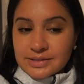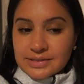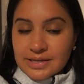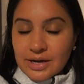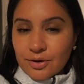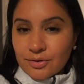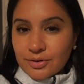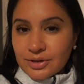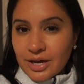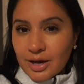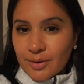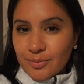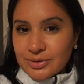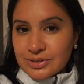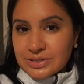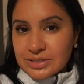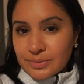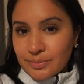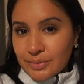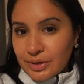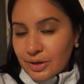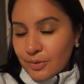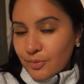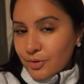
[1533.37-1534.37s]
Does that only happen to
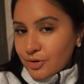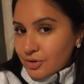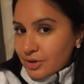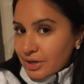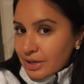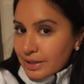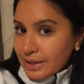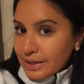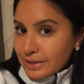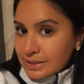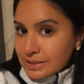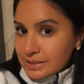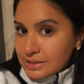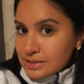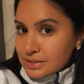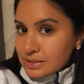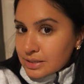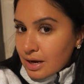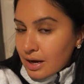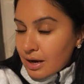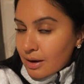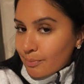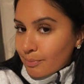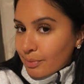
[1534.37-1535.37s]
me, where you get like this
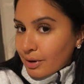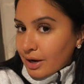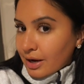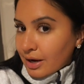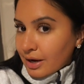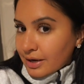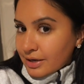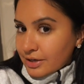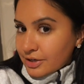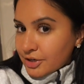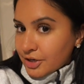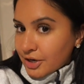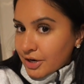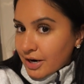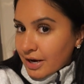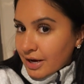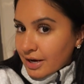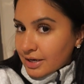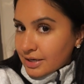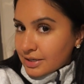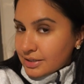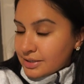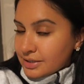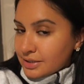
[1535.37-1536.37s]
knot behind your
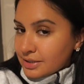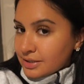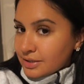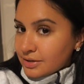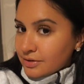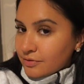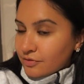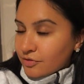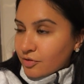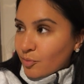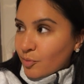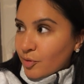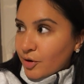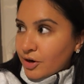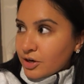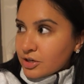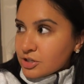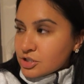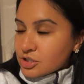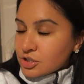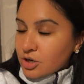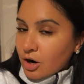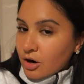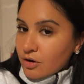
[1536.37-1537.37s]
head from wearing a
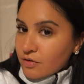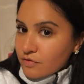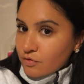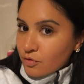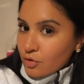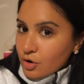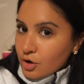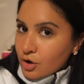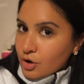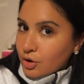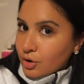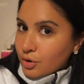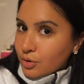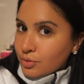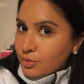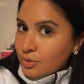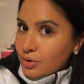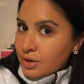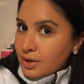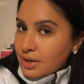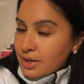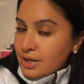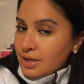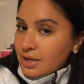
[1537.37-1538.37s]
scarf or a
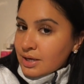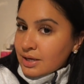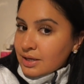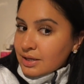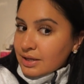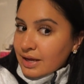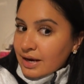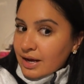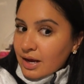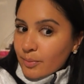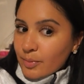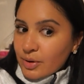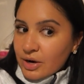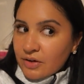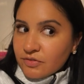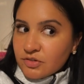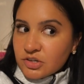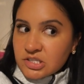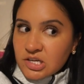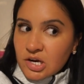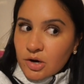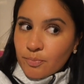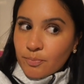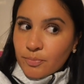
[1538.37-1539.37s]
coat? Like, I'm going to have to
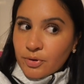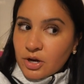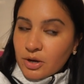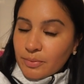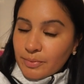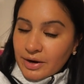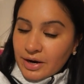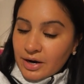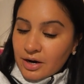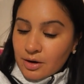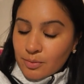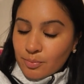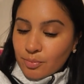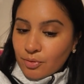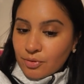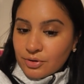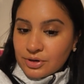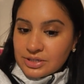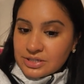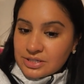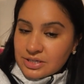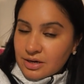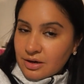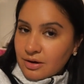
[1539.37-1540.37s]
start putting my hair in a
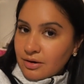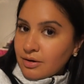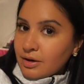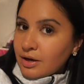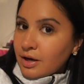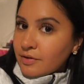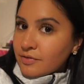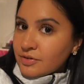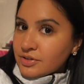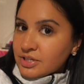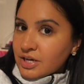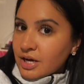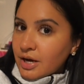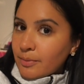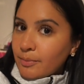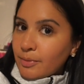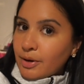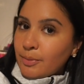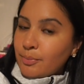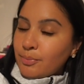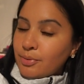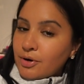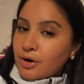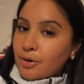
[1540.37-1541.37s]
ponytail every time
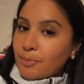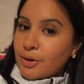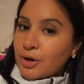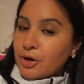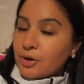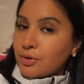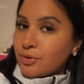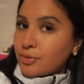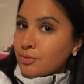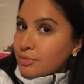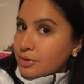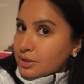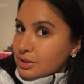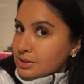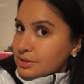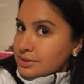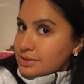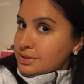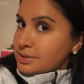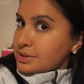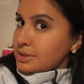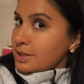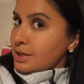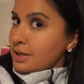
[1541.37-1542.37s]
I put on my coat,
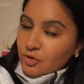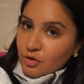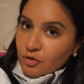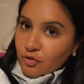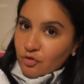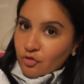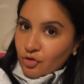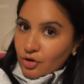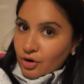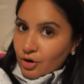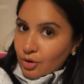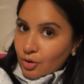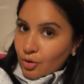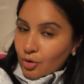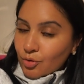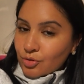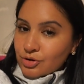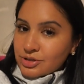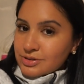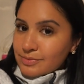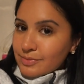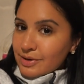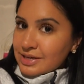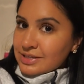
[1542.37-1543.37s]
because the fur
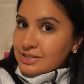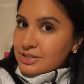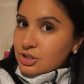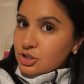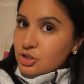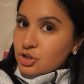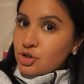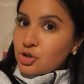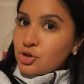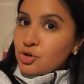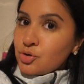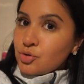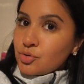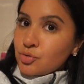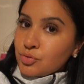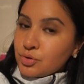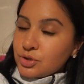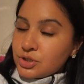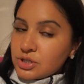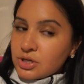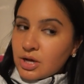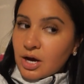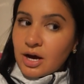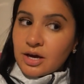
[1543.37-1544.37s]
always makes this
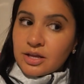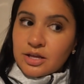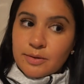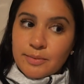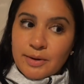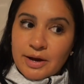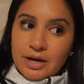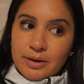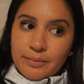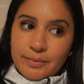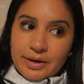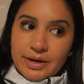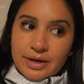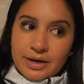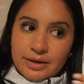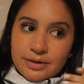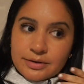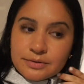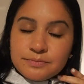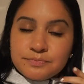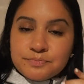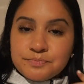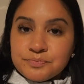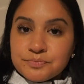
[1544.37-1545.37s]
huge knot in the back of my
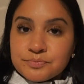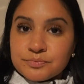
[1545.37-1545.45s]
head.